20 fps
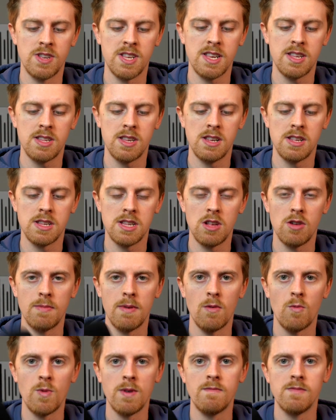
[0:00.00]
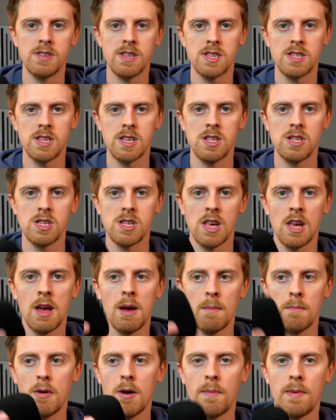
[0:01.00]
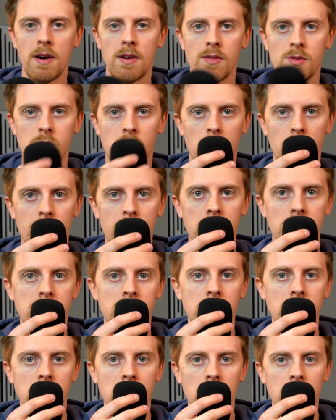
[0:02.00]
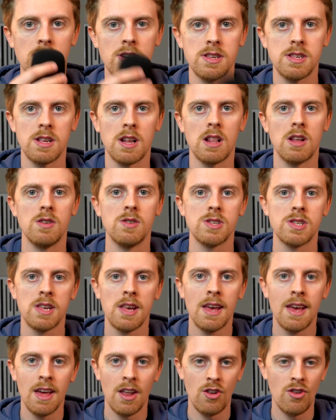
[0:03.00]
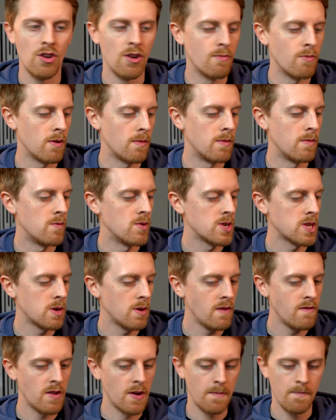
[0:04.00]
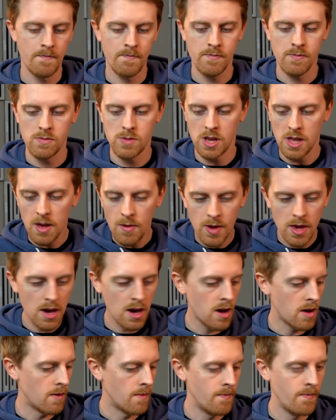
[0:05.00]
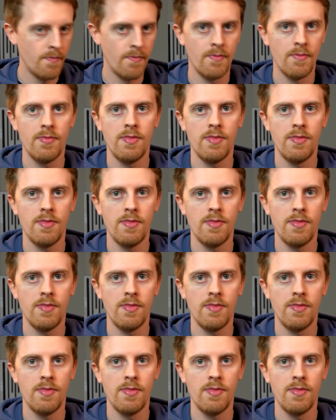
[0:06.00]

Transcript: resistance, a little bit of wind resistance, pop that on top and you can go nice and close, no problem whatsoever. So there we go.